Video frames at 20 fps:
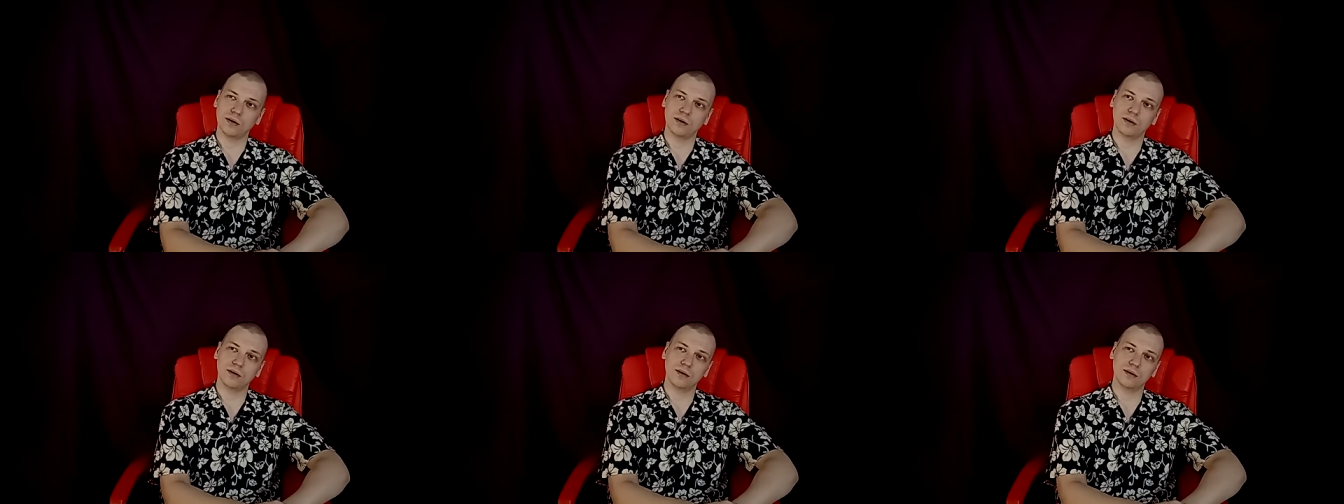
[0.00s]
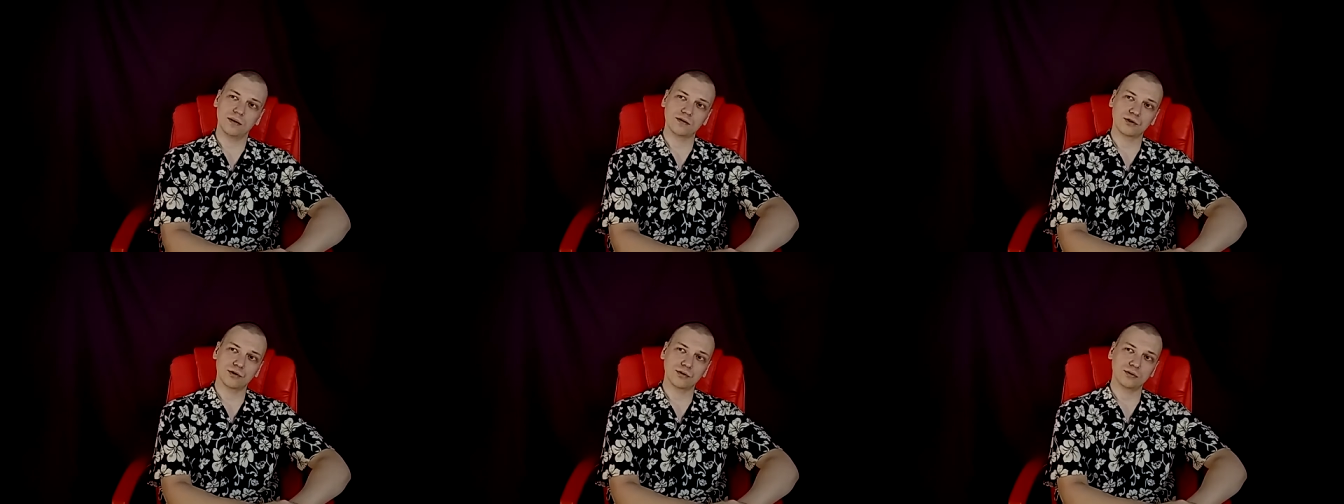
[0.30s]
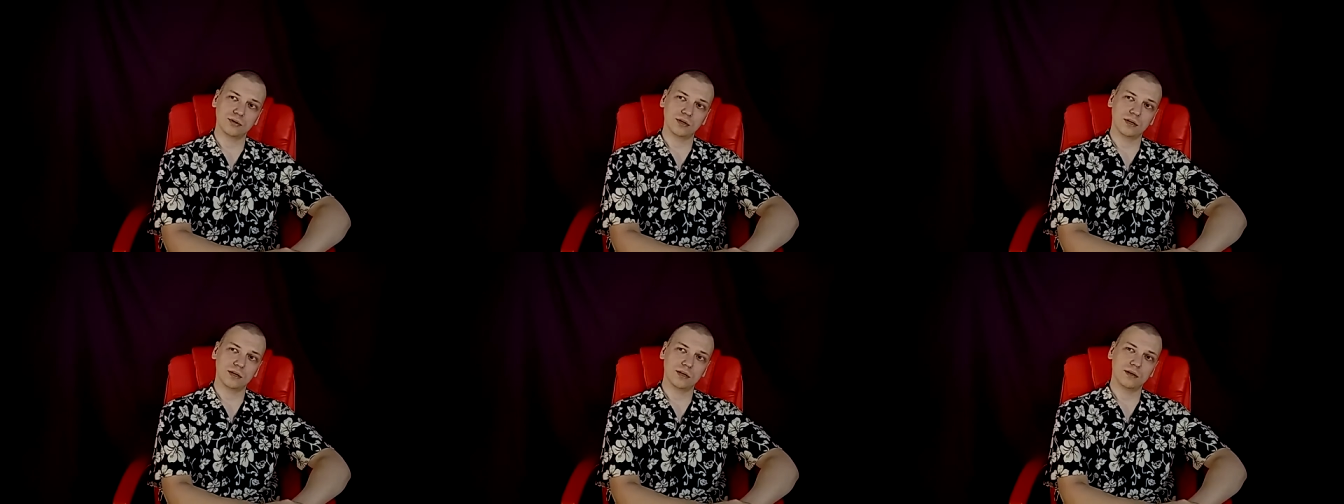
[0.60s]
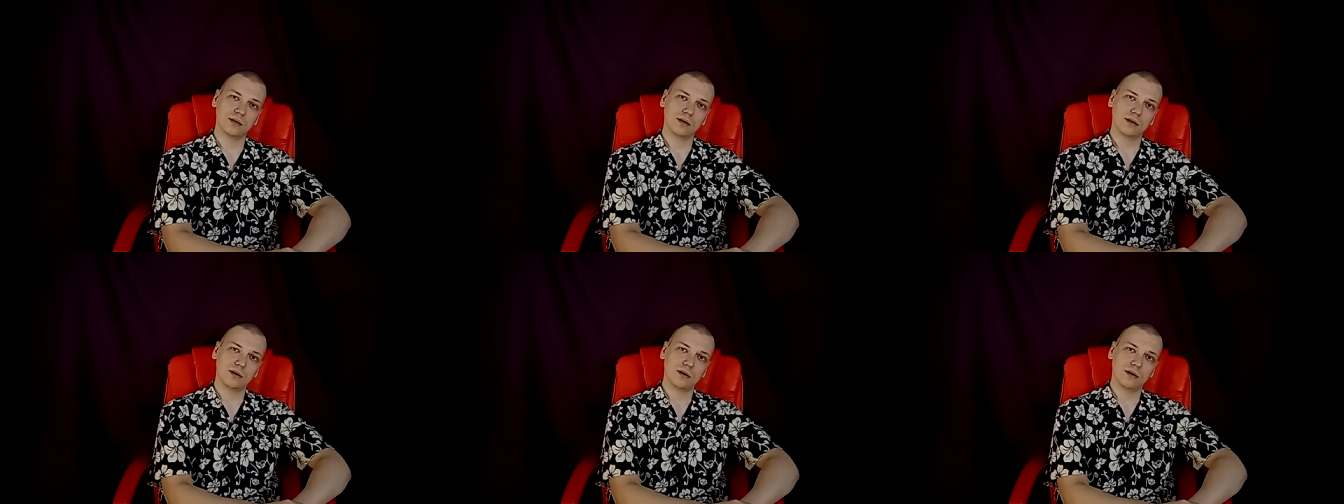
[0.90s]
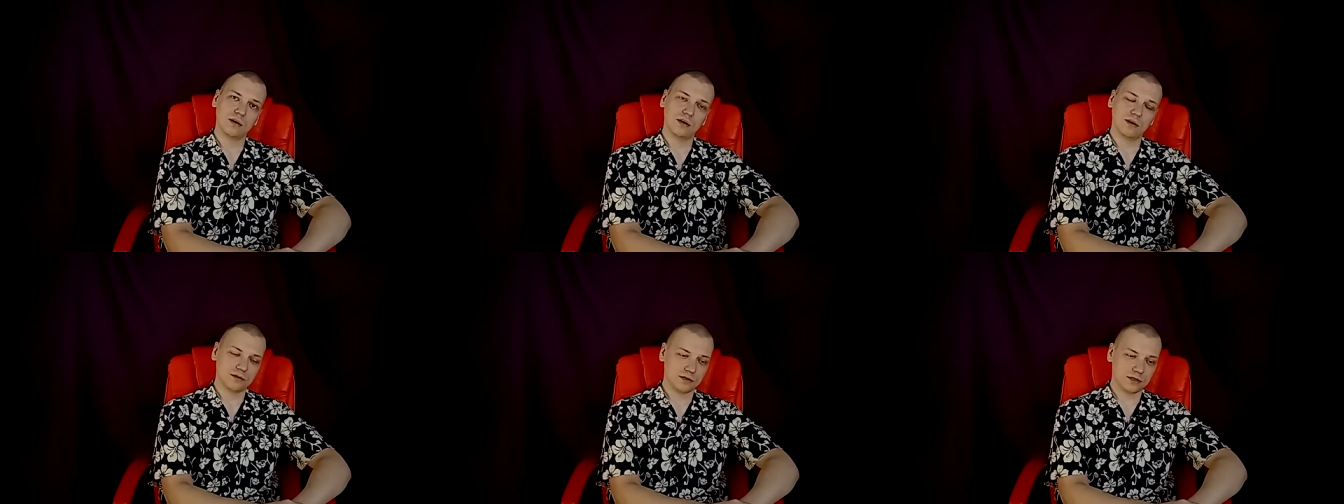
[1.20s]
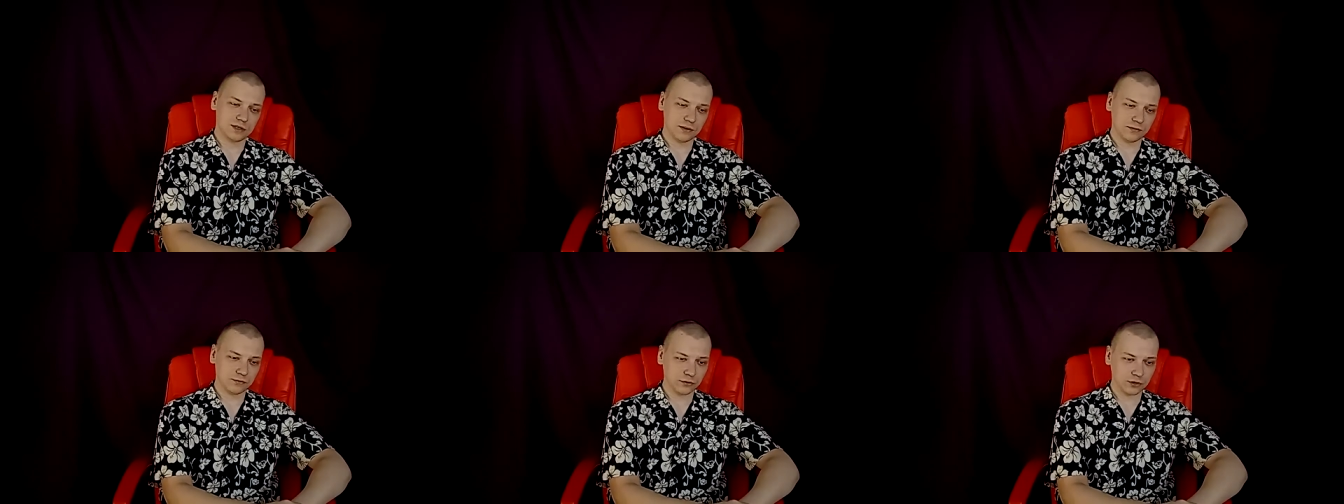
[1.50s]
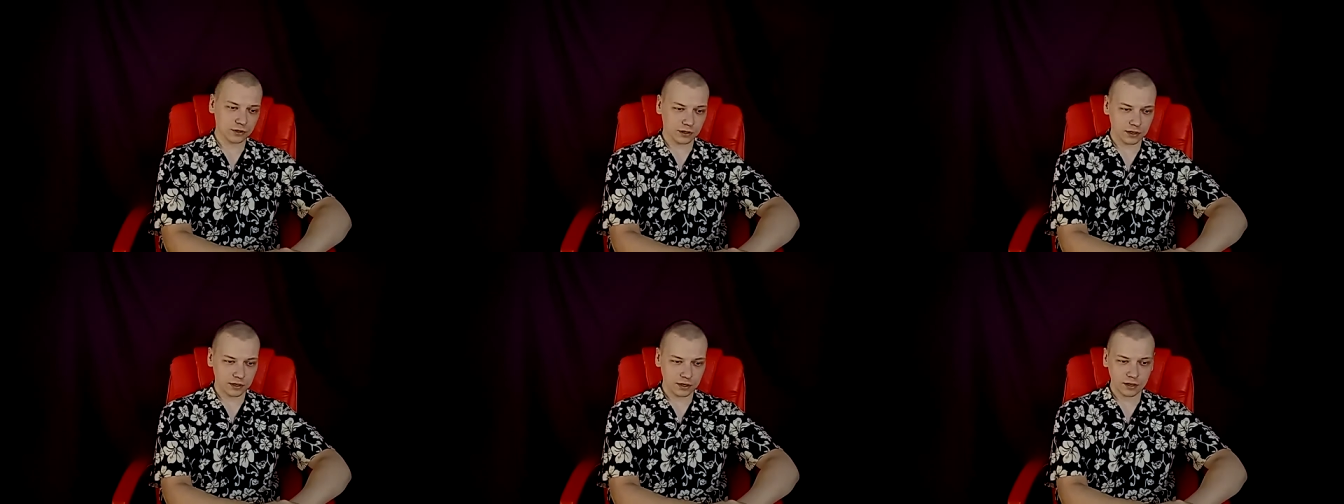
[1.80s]
Uh, so yeah it's
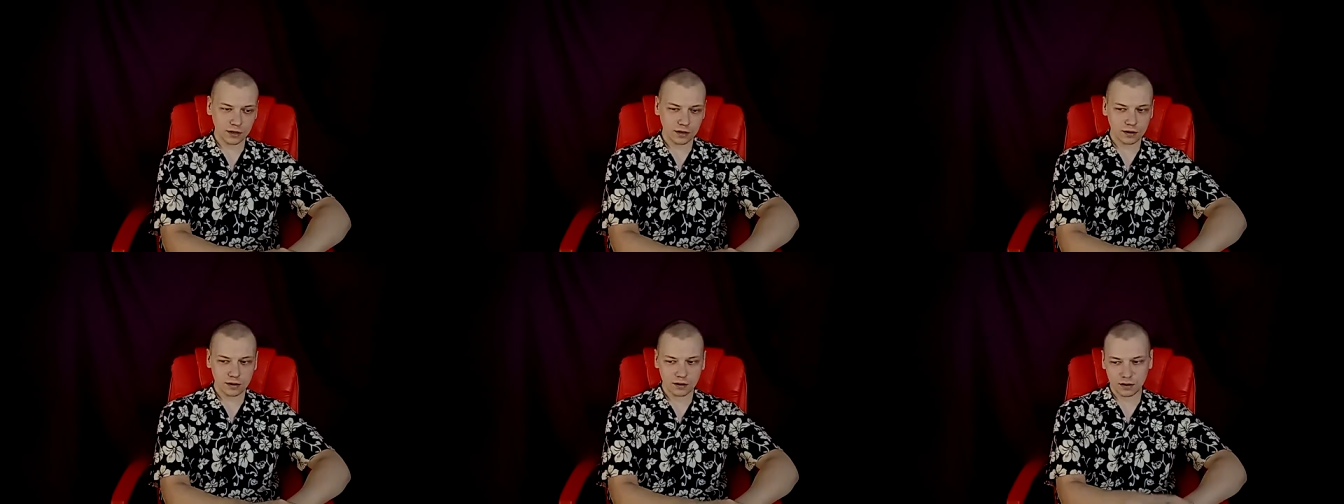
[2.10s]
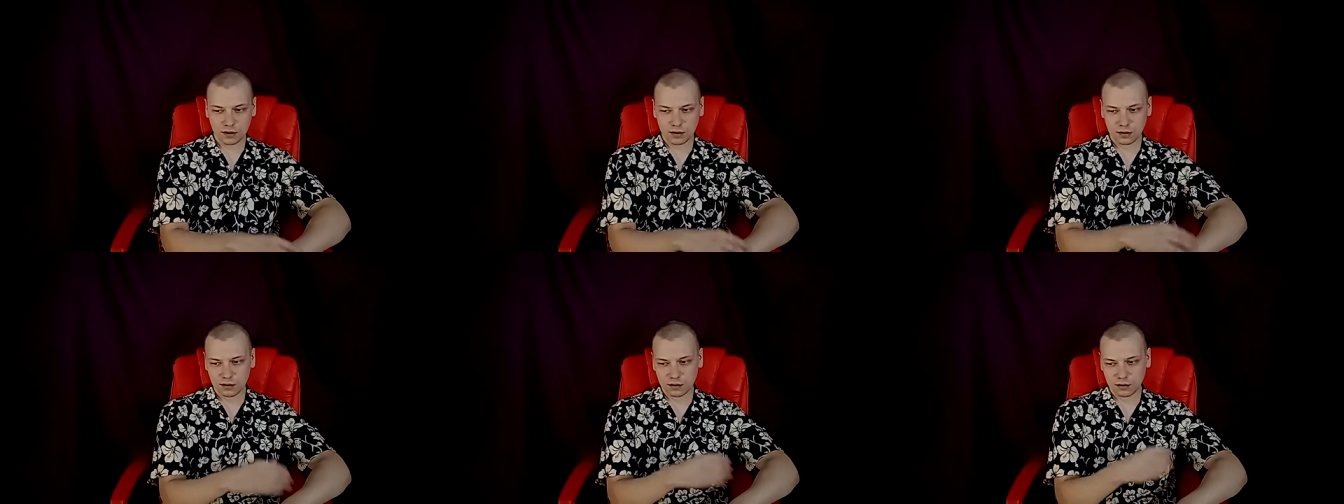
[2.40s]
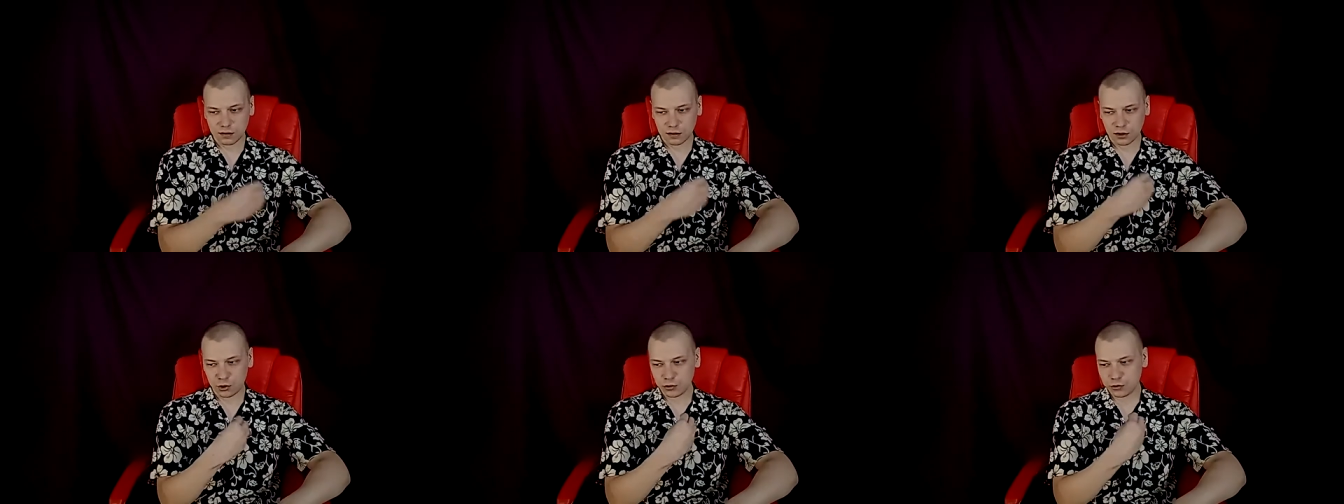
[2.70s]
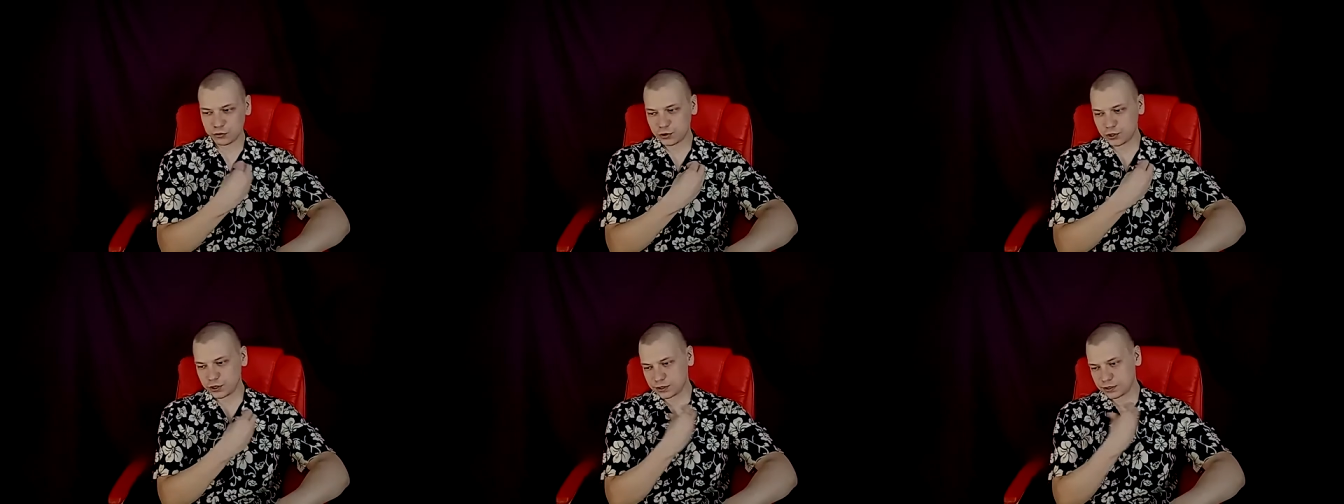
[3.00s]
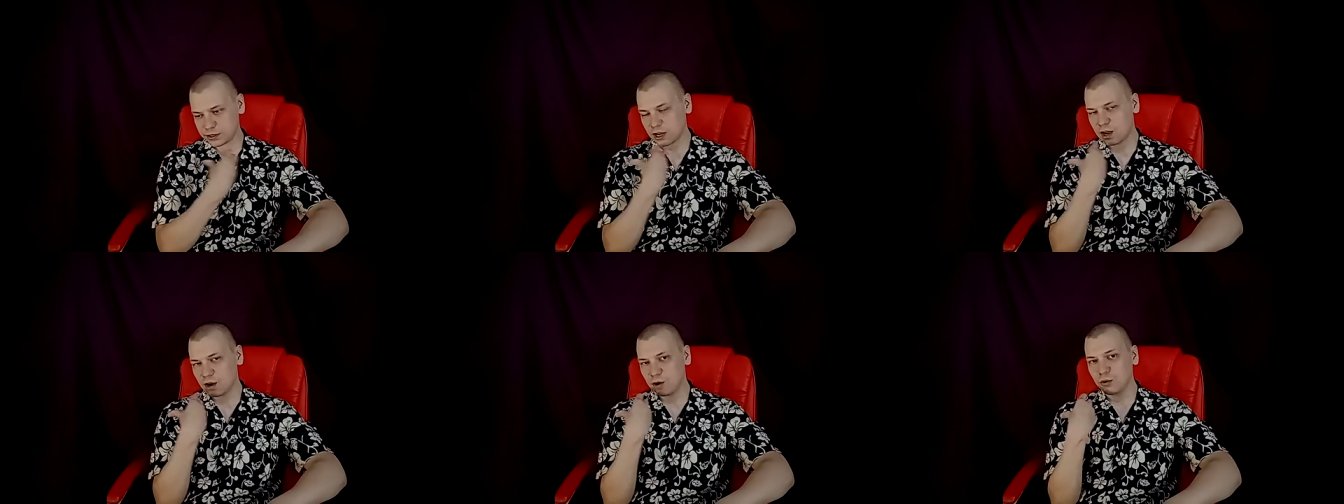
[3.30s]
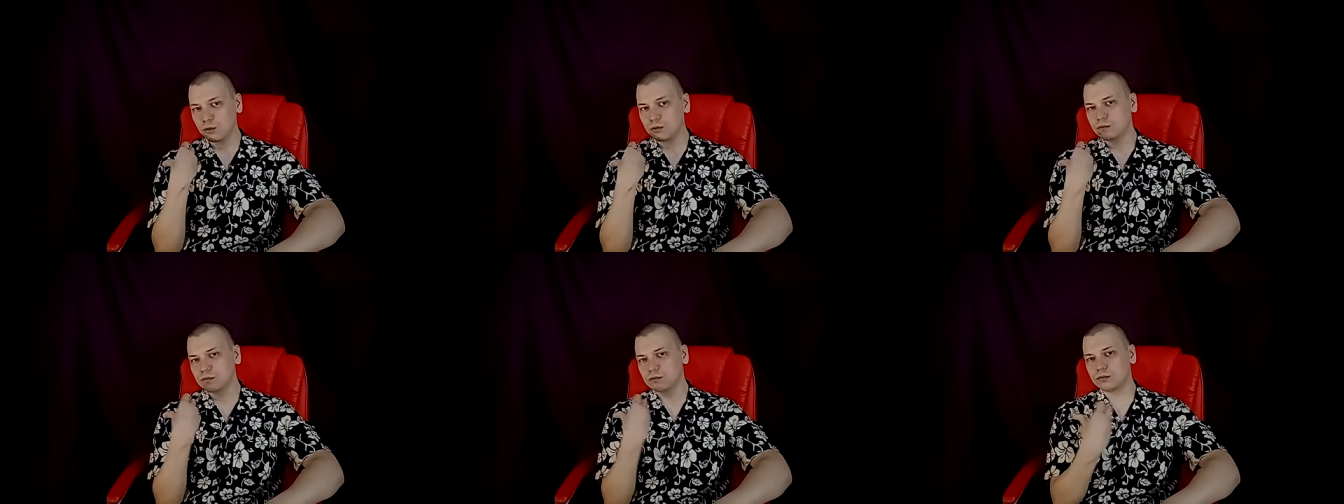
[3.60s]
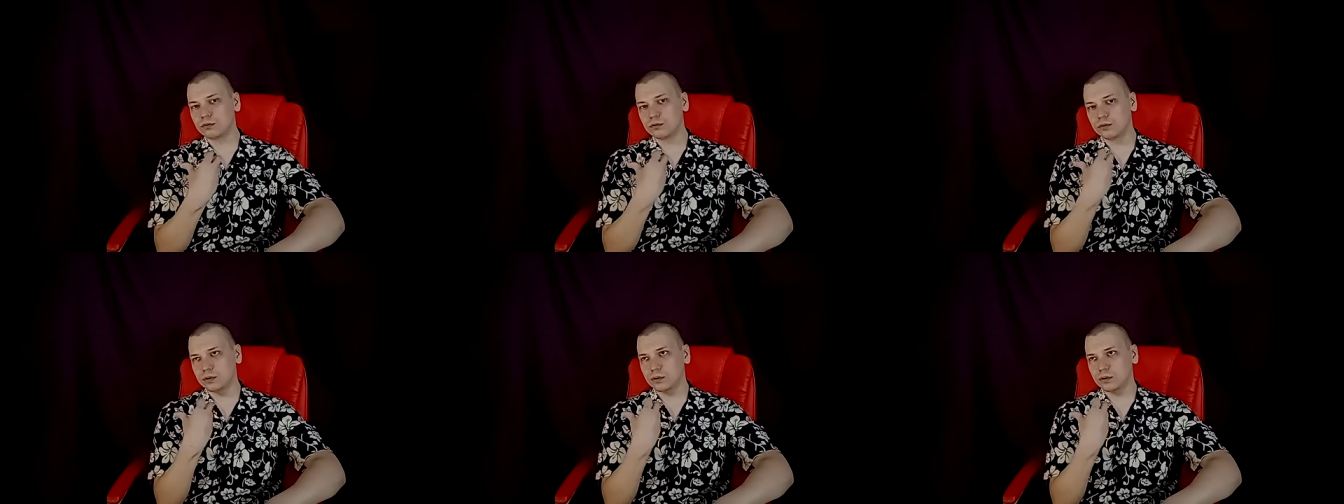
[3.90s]
definitely uh, curious how